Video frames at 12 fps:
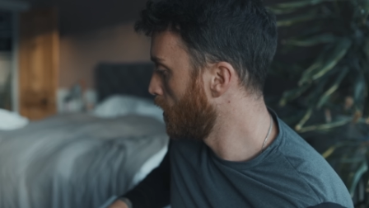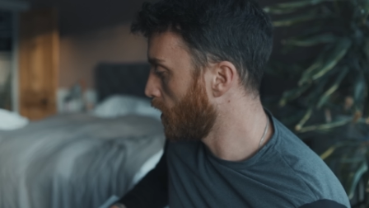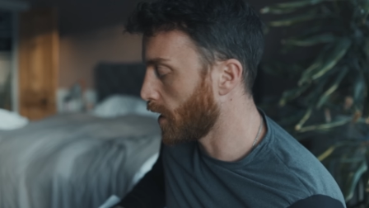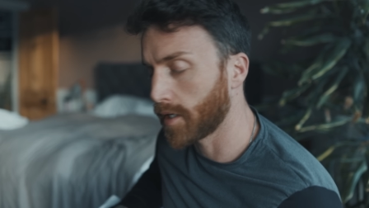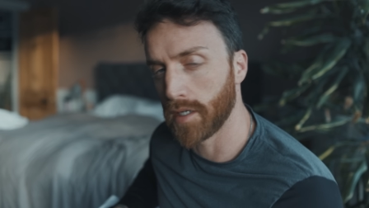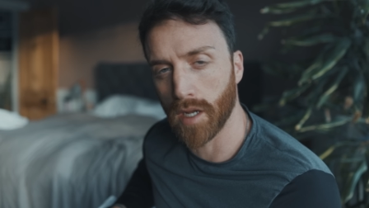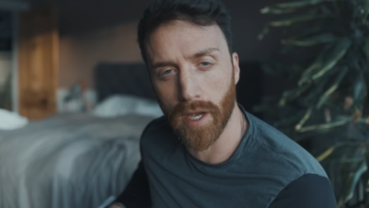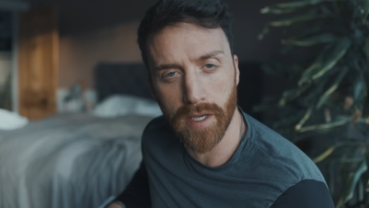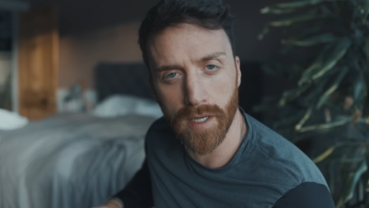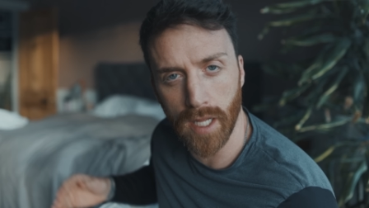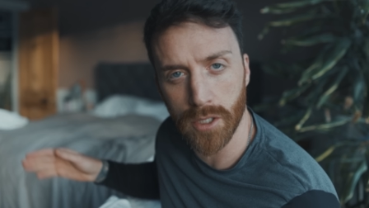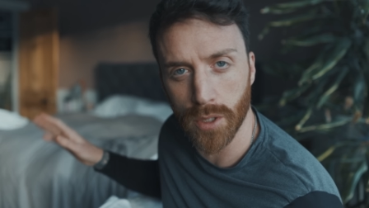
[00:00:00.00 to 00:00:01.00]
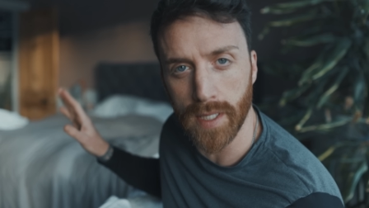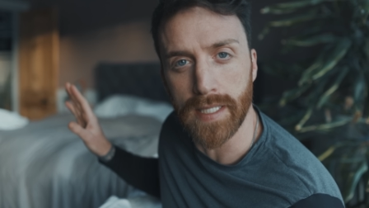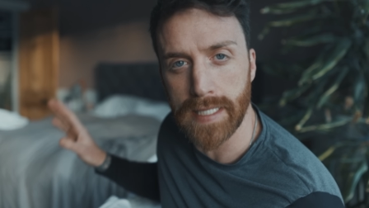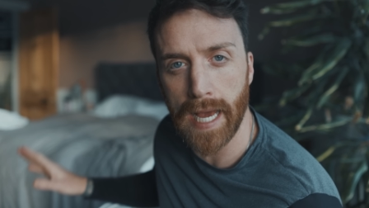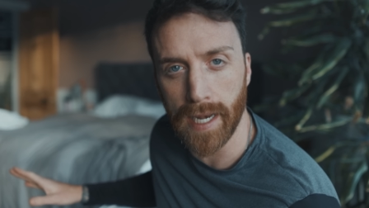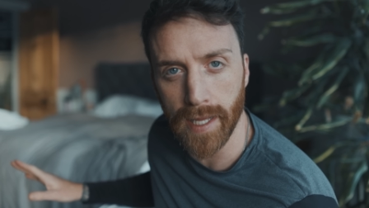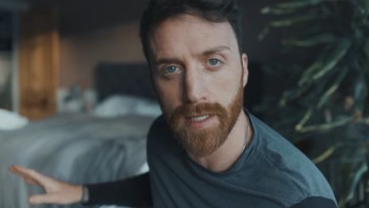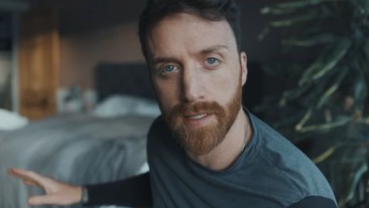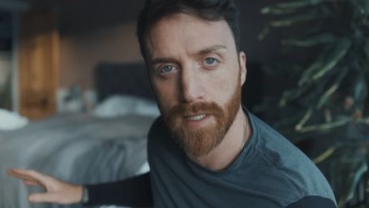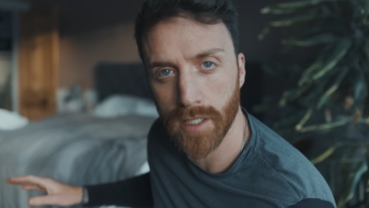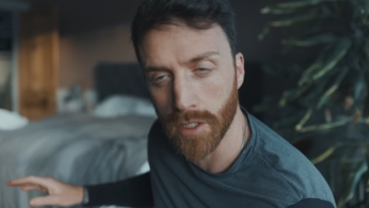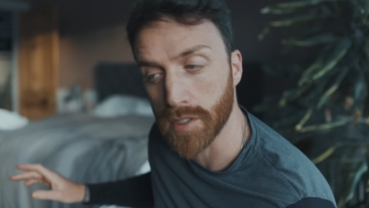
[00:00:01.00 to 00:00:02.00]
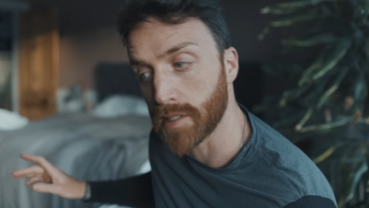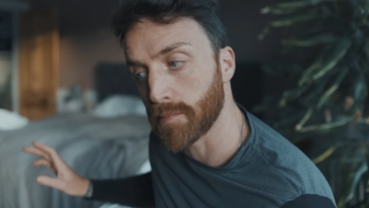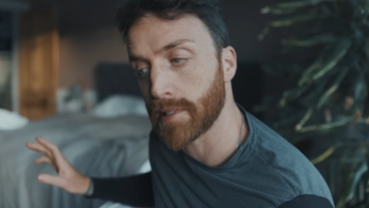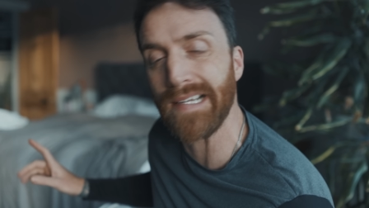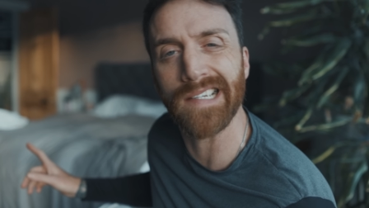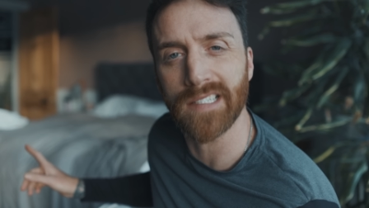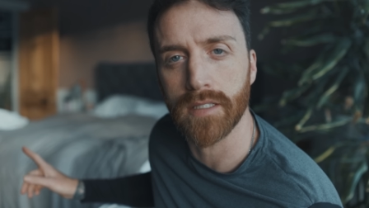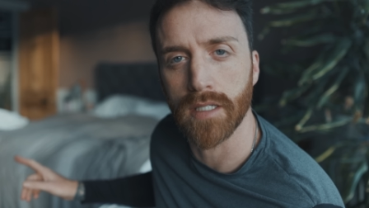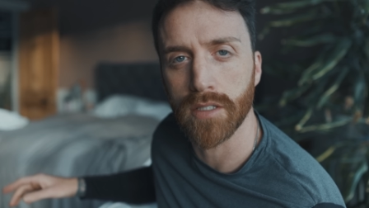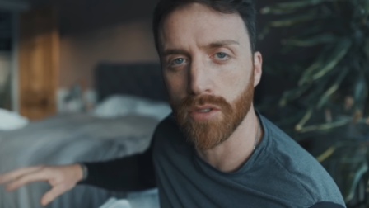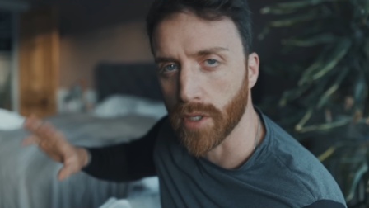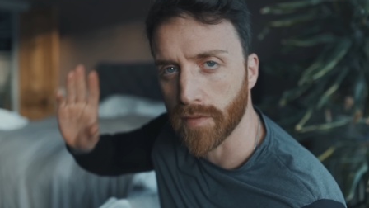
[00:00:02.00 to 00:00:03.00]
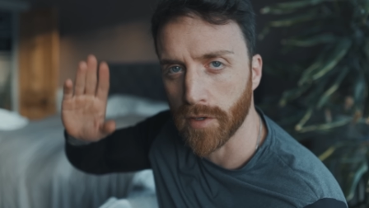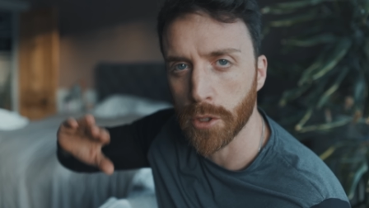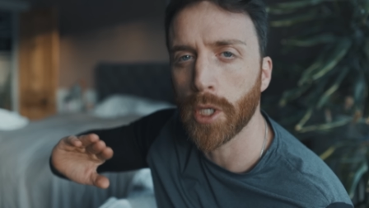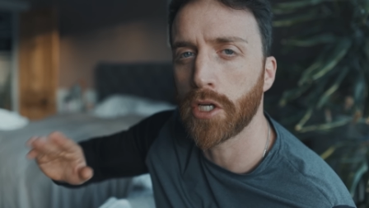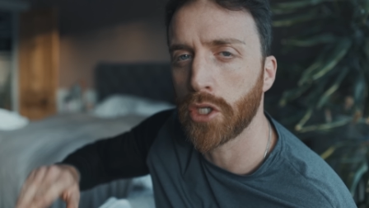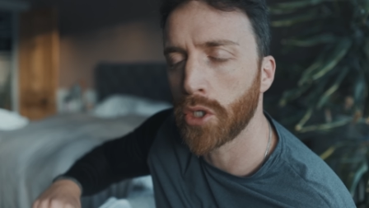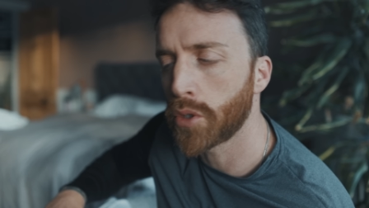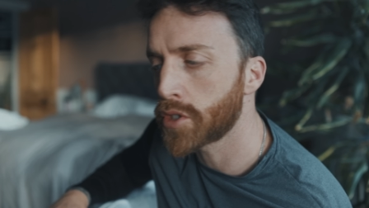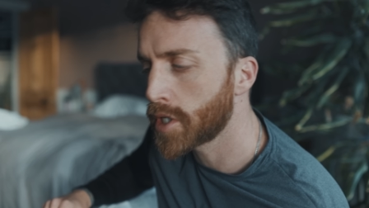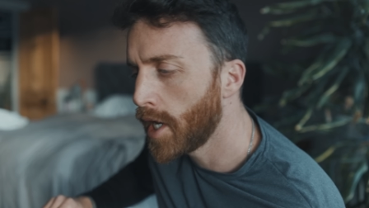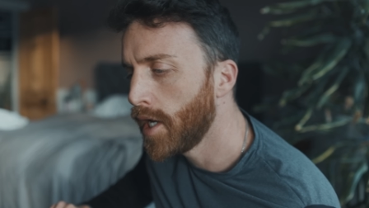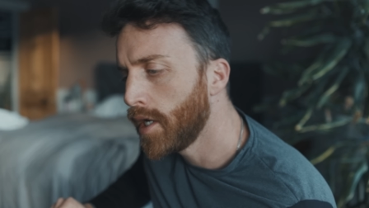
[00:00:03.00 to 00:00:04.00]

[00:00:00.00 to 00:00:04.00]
I can I can literally tell it using my Alexa. Sorry if I triggered yours.